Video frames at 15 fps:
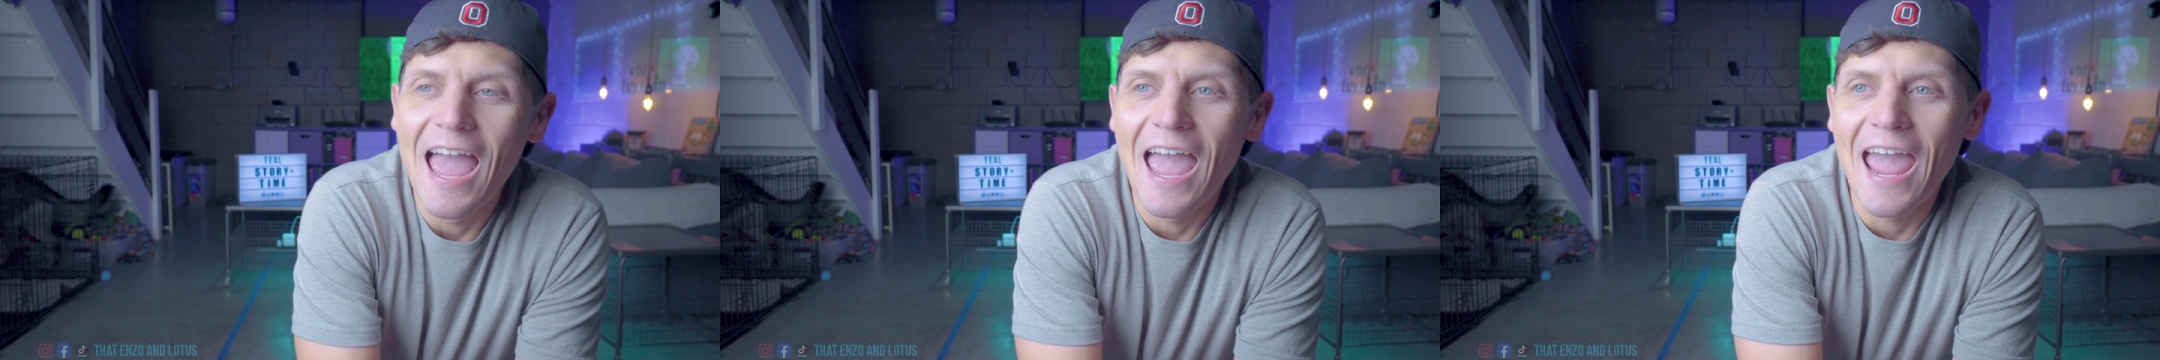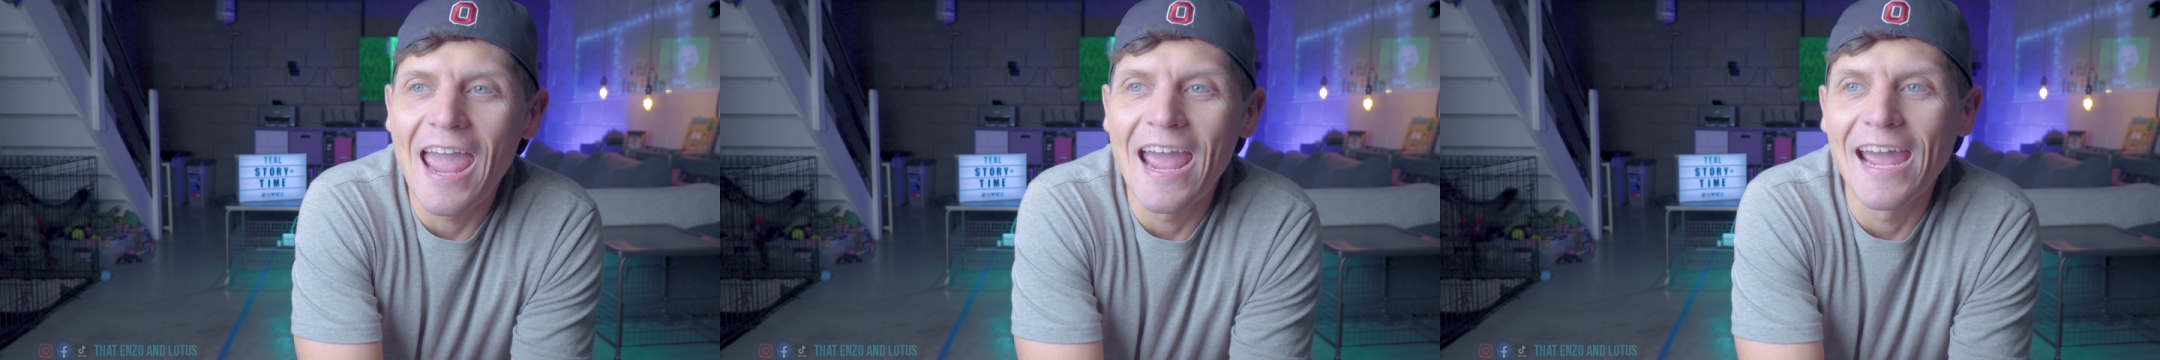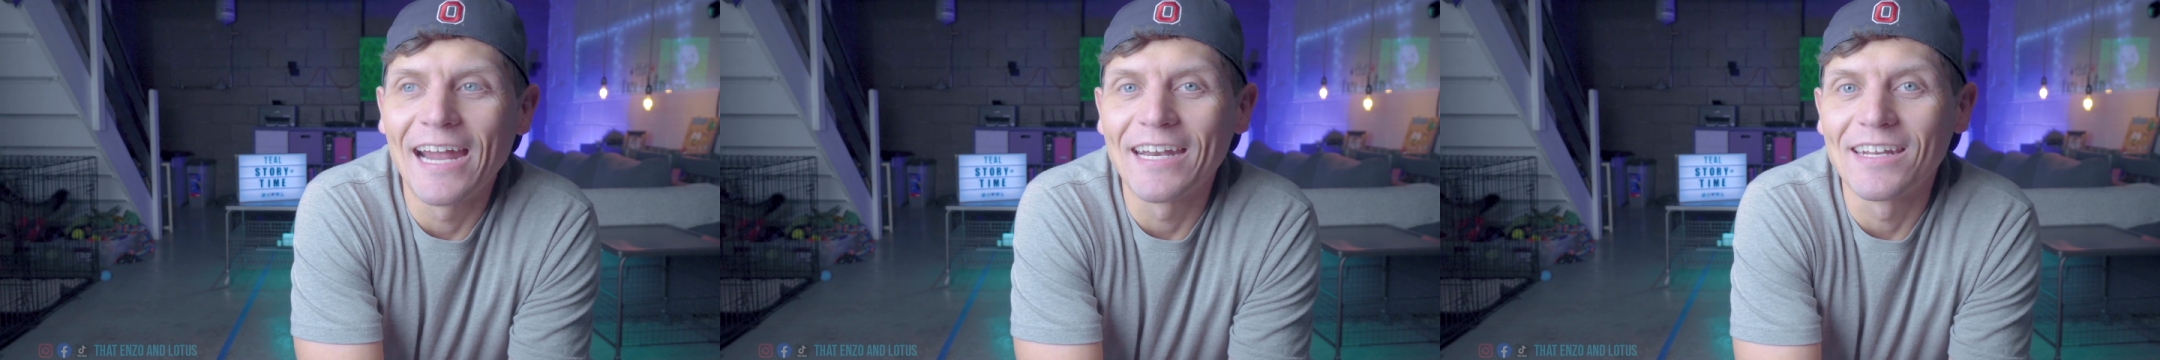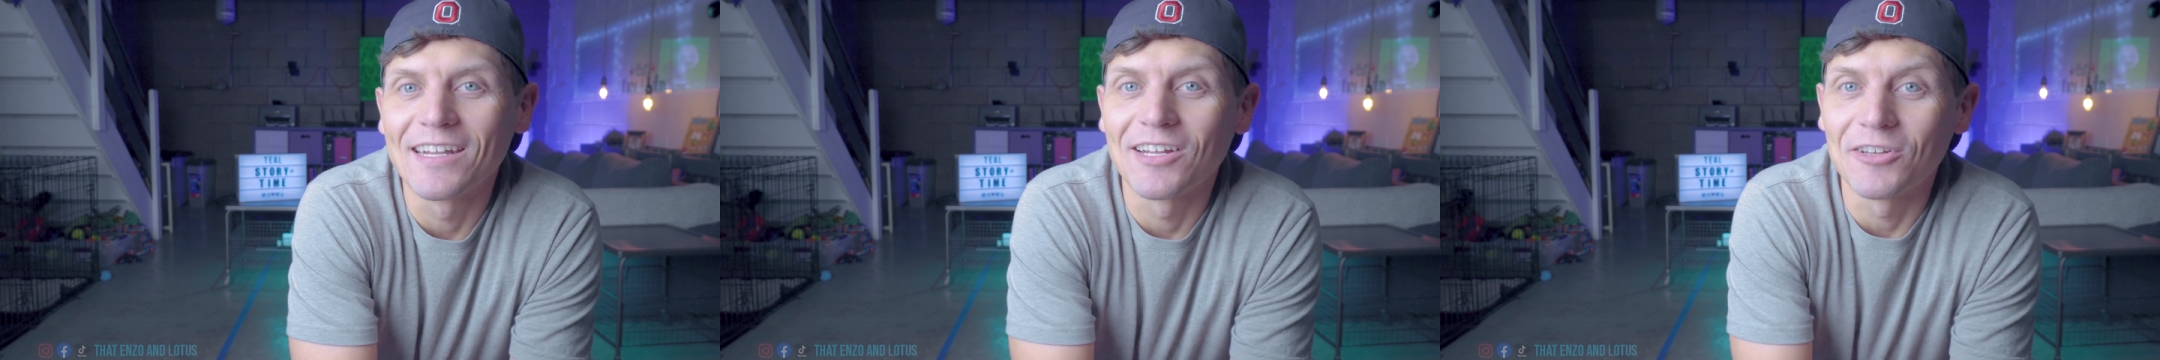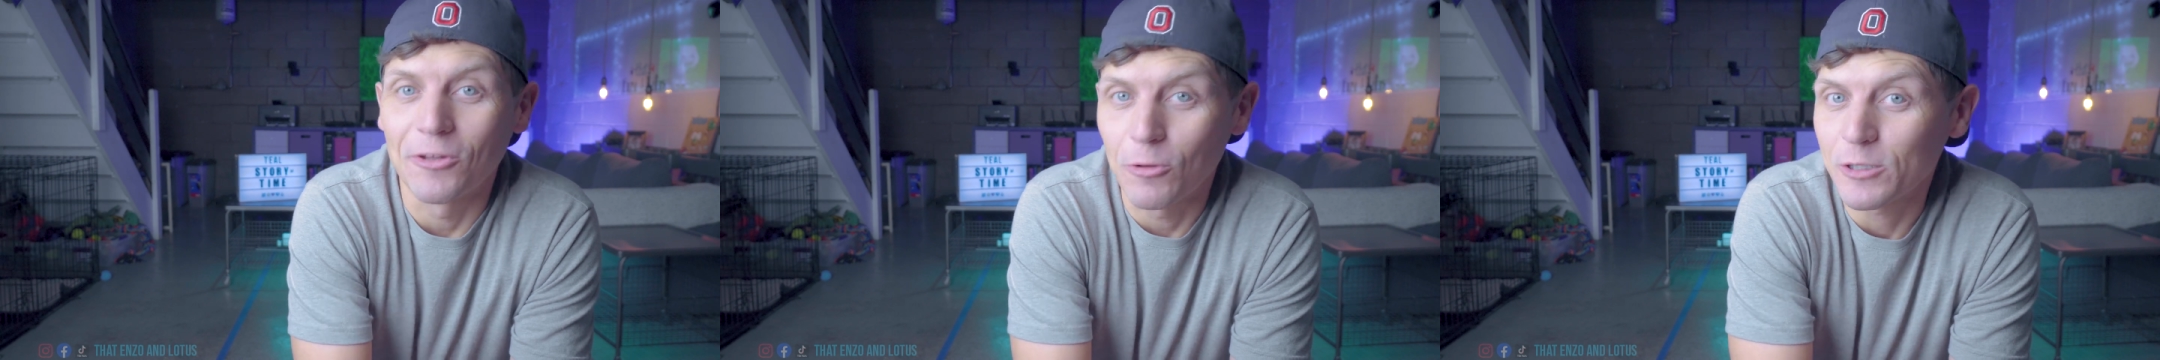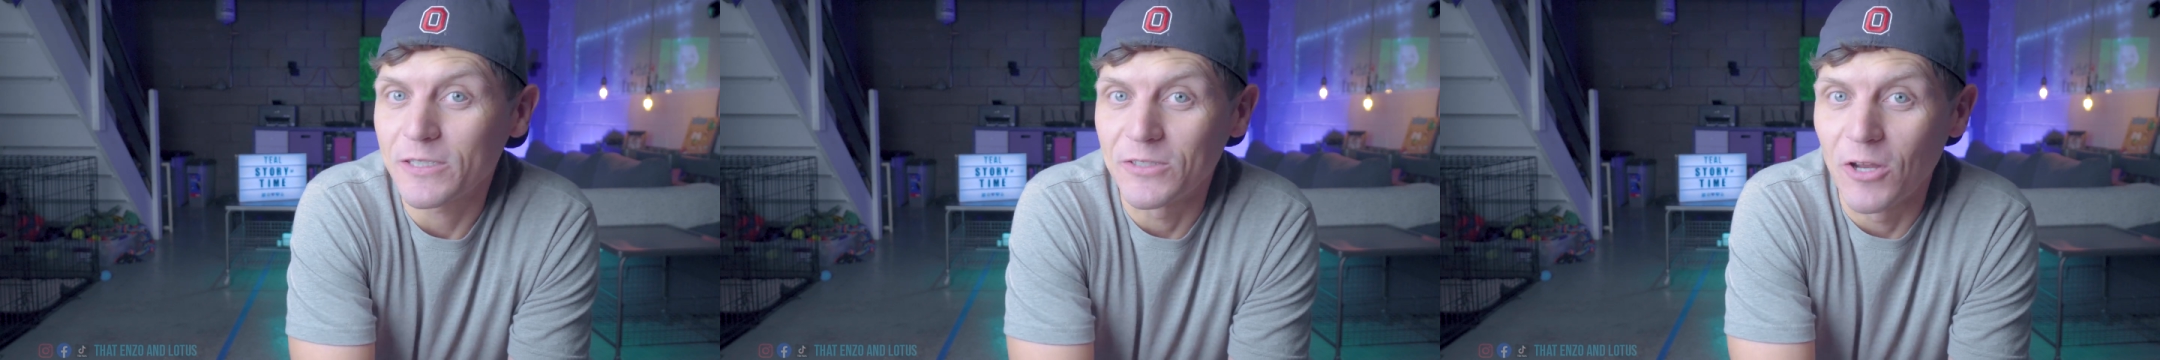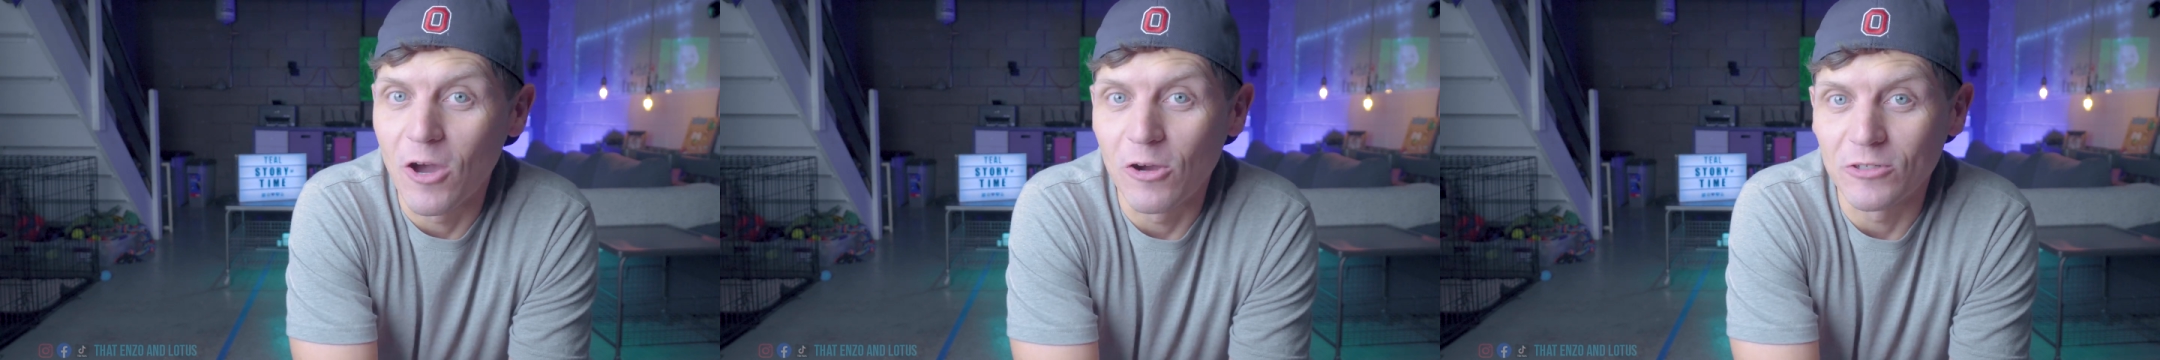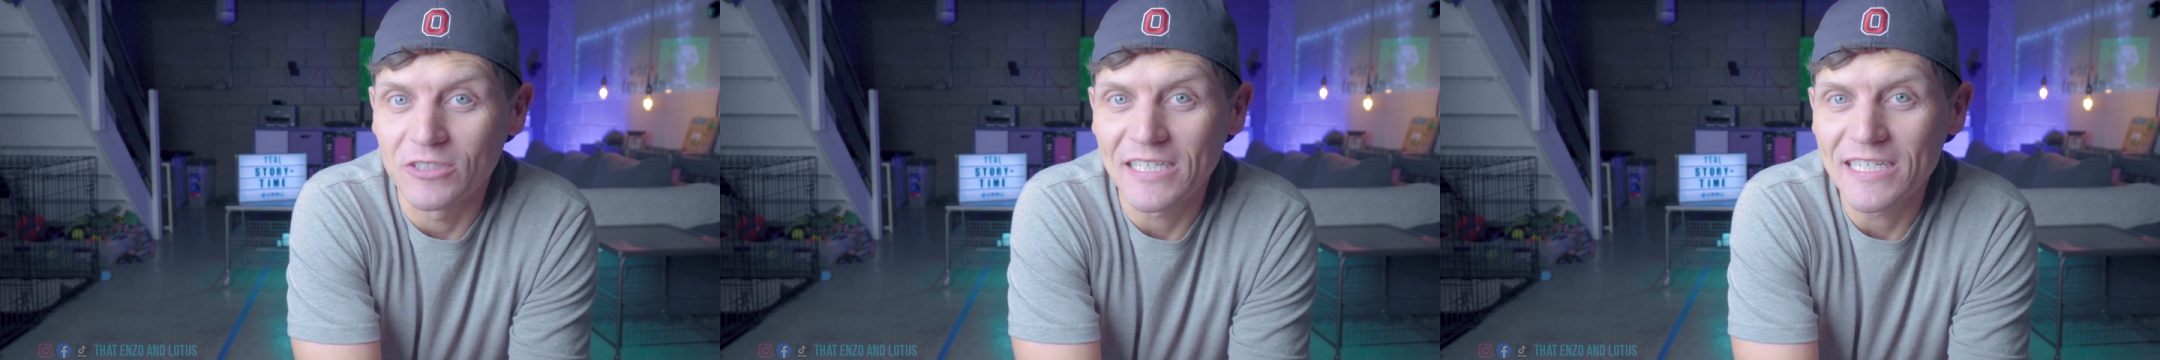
And Lotus knows.